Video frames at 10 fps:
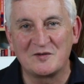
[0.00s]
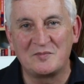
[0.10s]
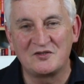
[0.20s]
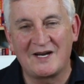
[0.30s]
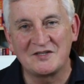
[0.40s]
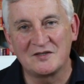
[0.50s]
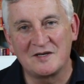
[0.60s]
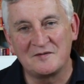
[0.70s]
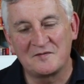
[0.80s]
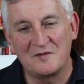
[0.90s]
of projection,
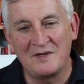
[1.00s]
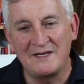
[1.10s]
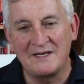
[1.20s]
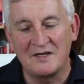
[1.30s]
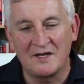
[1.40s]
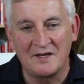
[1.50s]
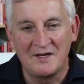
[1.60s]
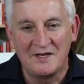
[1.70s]
and for me, in the